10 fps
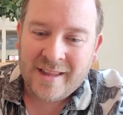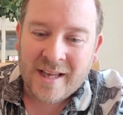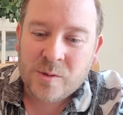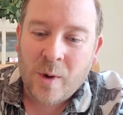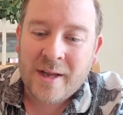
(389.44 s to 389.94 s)

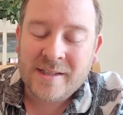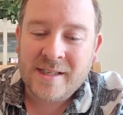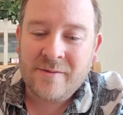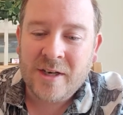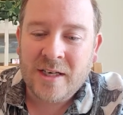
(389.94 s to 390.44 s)
That's why it's
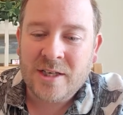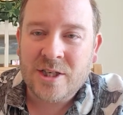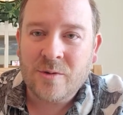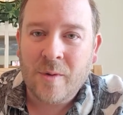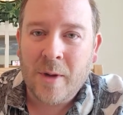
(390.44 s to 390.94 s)
even an
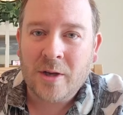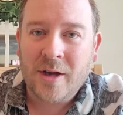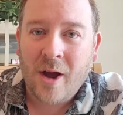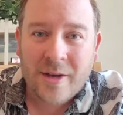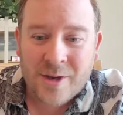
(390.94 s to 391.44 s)
issue among
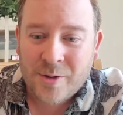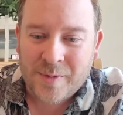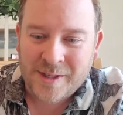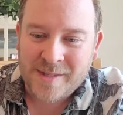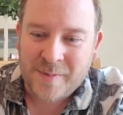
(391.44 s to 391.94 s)

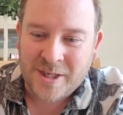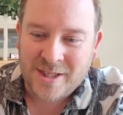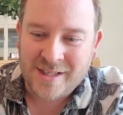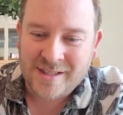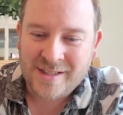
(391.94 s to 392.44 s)
non-human
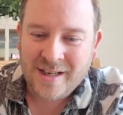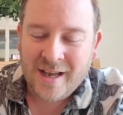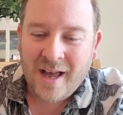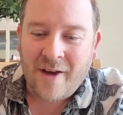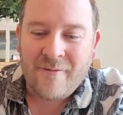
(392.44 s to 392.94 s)
species.
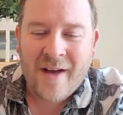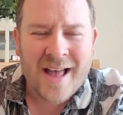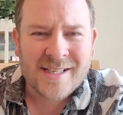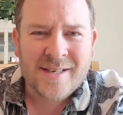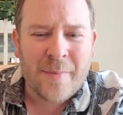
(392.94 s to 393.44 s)
A
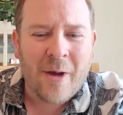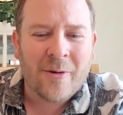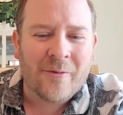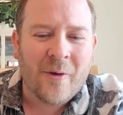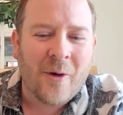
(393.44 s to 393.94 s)
vast
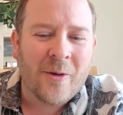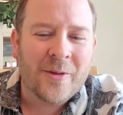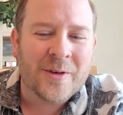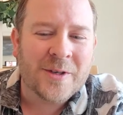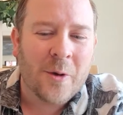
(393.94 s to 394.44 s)
amount of
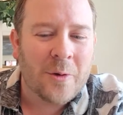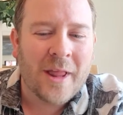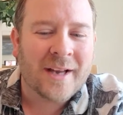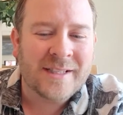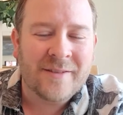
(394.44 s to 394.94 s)
all the
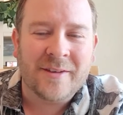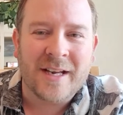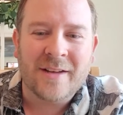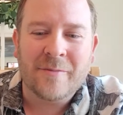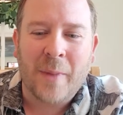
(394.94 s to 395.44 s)
total
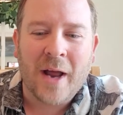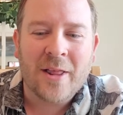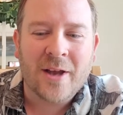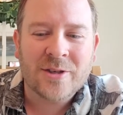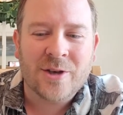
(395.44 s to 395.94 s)
activity of
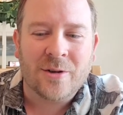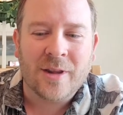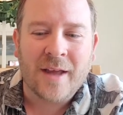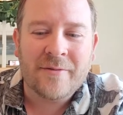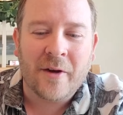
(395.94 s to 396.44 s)
biological
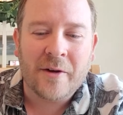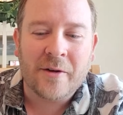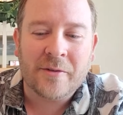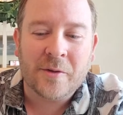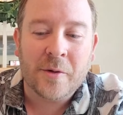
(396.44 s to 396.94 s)
life on
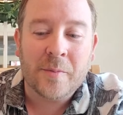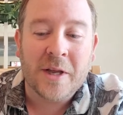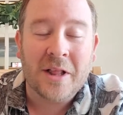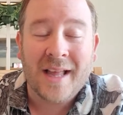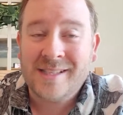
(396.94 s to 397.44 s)
Earth could
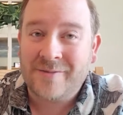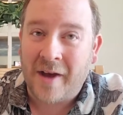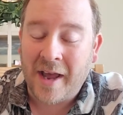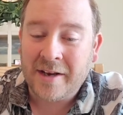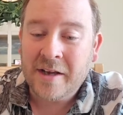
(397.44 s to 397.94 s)
be
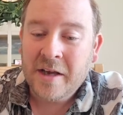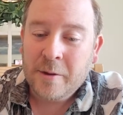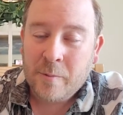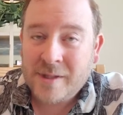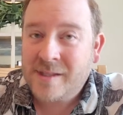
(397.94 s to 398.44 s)
classified,
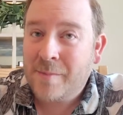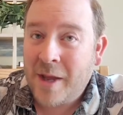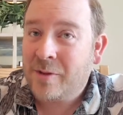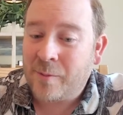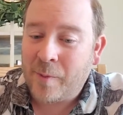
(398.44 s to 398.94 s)
with some
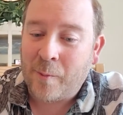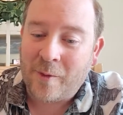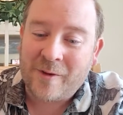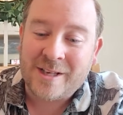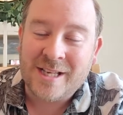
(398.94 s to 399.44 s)

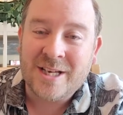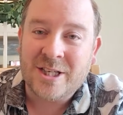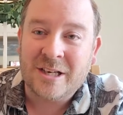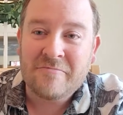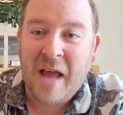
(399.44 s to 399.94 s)

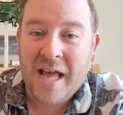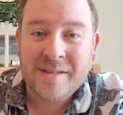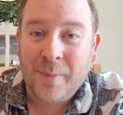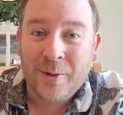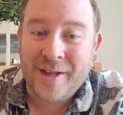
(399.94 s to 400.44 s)
anthropomorphization,
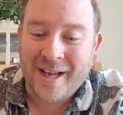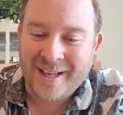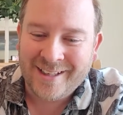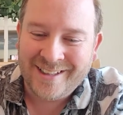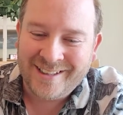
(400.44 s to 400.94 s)
as
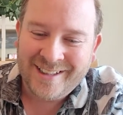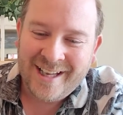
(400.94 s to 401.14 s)
bullying.